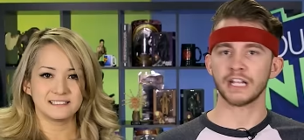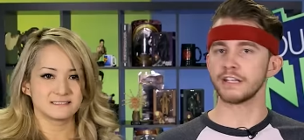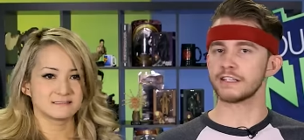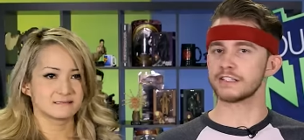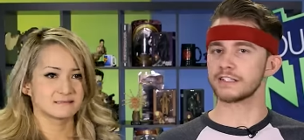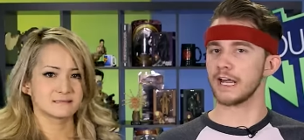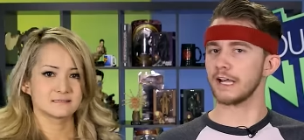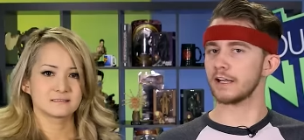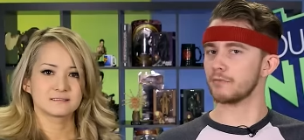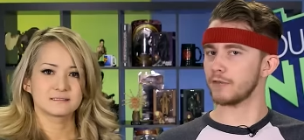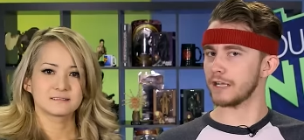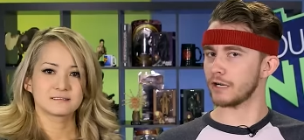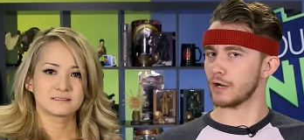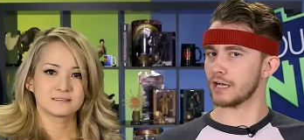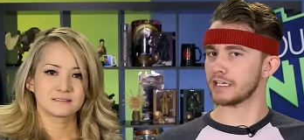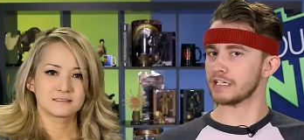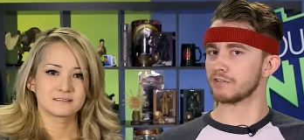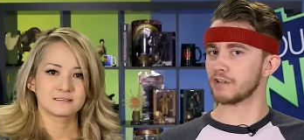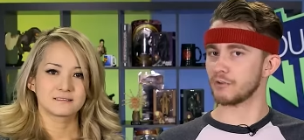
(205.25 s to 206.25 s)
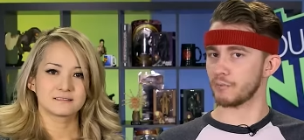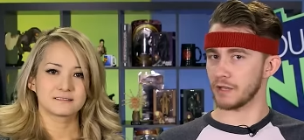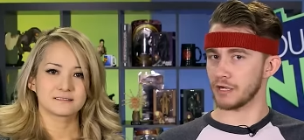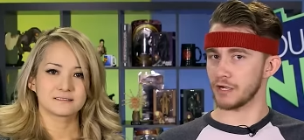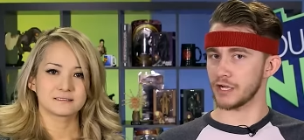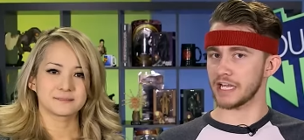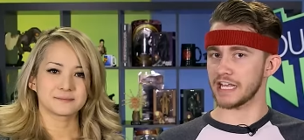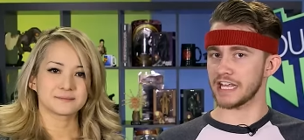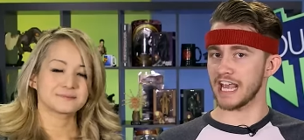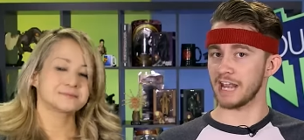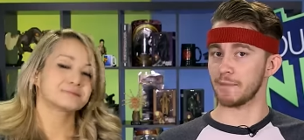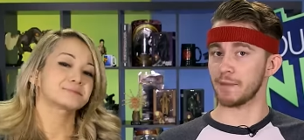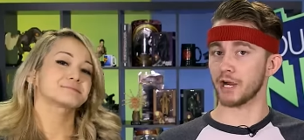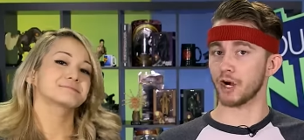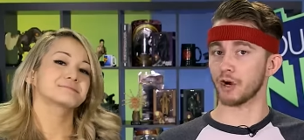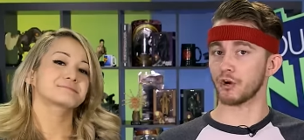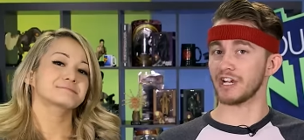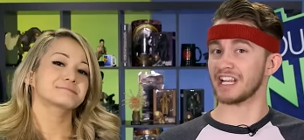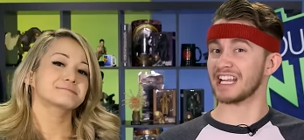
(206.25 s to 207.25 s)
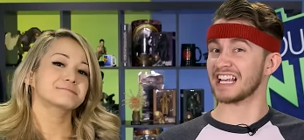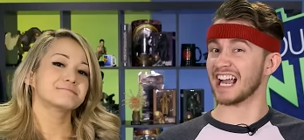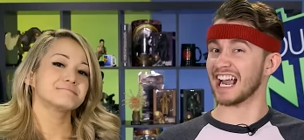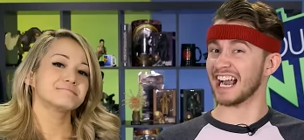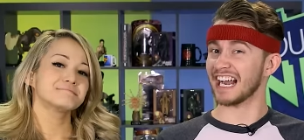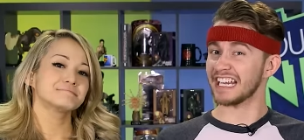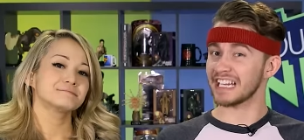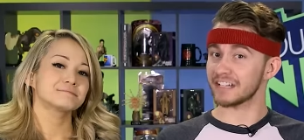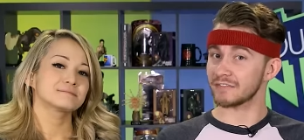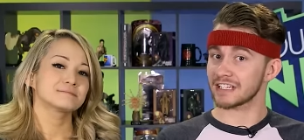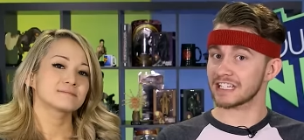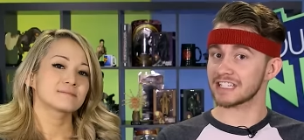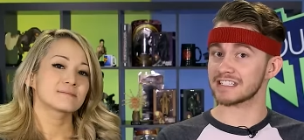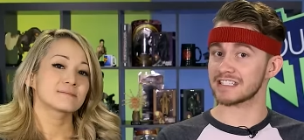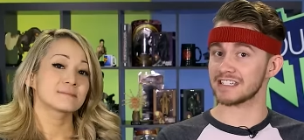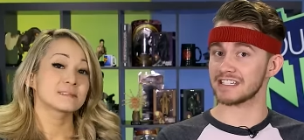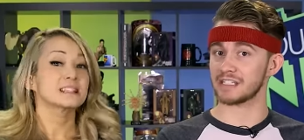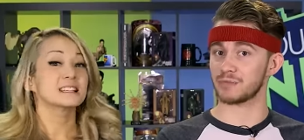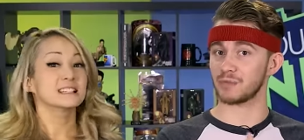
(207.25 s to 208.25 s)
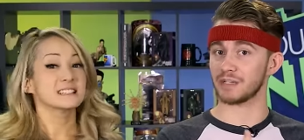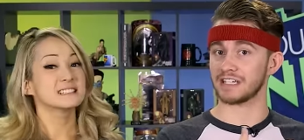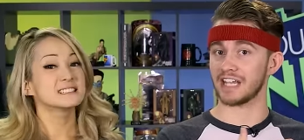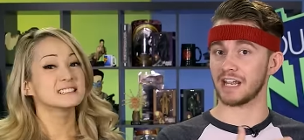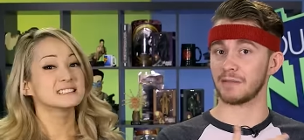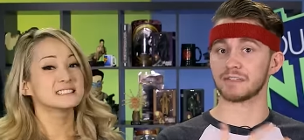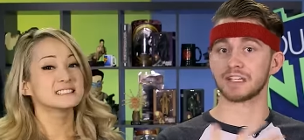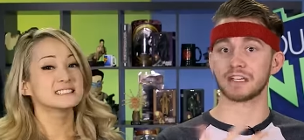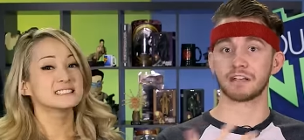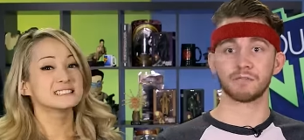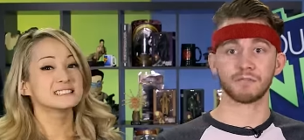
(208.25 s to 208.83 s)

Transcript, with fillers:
Speaker 1: This style of interactive community gaming already kind of exists with games like